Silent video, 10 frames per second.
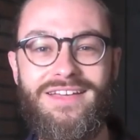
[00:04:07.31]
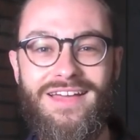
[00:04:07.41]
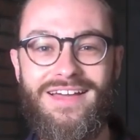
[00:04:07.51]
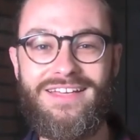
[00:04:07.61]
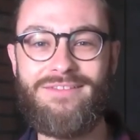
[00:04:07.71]

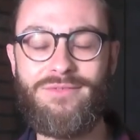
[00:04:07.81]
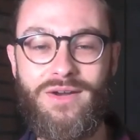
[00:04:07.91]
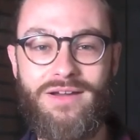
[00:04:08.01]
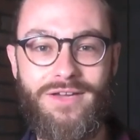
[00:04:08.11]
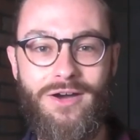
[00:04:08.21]
uh, even when
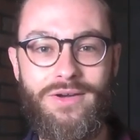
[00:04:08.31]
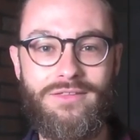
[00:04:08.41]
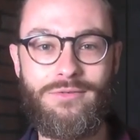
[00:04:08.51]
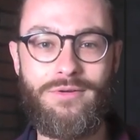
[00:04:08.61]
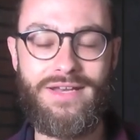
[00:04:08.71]
I'm going
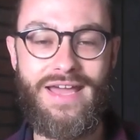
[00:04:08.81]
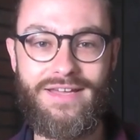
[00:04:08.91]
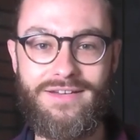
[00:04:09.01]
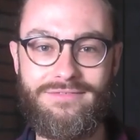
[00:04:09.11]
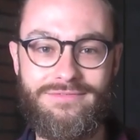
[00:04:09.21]
through a
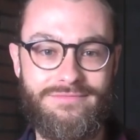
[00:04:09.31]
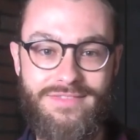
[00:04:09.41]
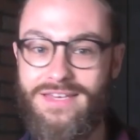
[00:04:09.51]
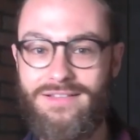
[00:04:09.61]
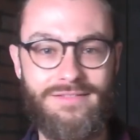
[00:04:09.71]
negative
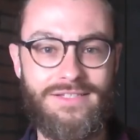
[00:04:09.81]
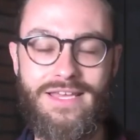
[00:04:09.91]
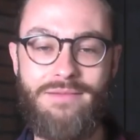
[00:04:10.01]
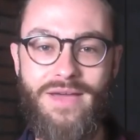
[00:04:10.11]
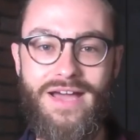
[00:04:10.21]
thing, a
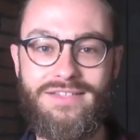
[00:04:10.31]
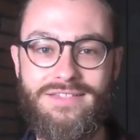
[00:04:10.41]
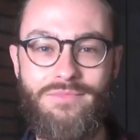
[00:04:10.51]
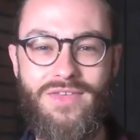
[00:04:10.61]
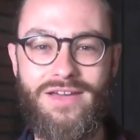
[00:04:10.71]
setback,
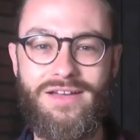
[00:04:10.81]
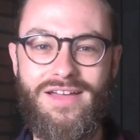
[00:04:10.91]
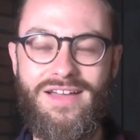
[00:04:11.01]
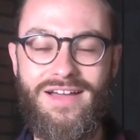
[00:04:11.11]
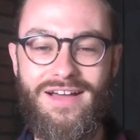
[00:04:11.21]
something
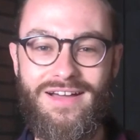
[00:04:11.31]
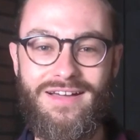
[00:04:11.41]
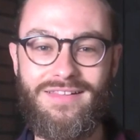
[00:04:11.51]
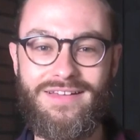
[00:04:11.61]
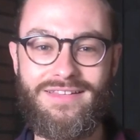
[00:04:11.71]
uh,
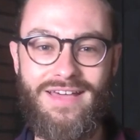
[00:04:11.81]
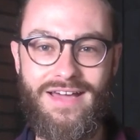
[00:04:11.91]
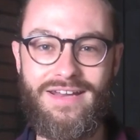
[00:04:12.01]
like that.